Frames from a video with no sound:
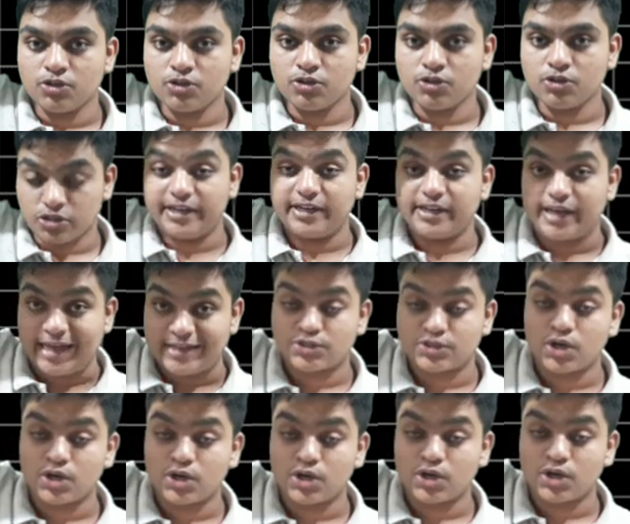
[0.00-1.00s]
Sorry, it
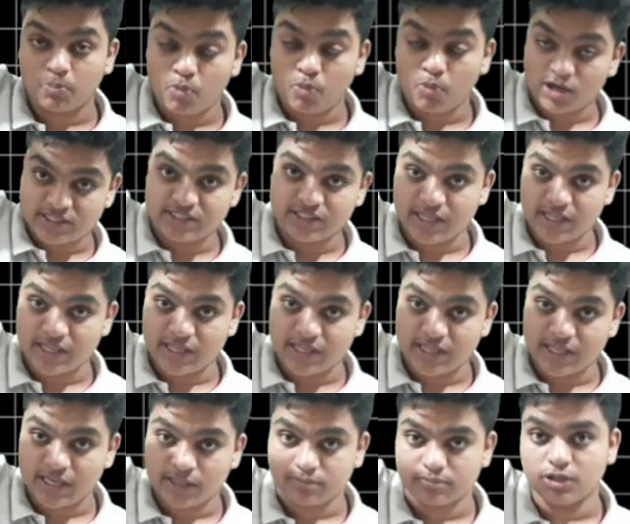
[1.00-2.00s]
has got paused
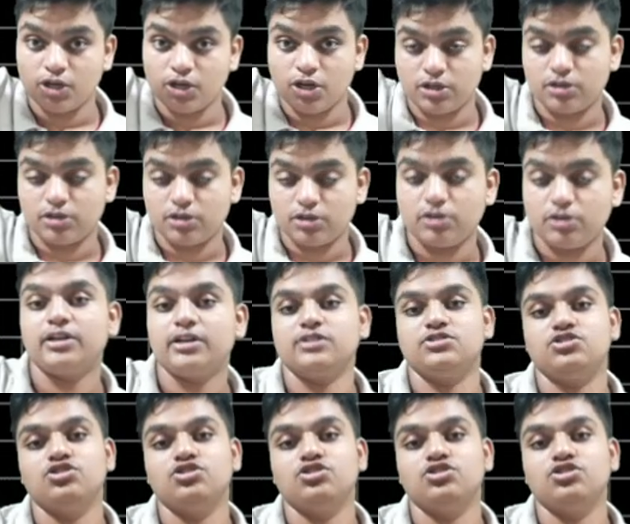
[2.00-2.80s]
there. Now it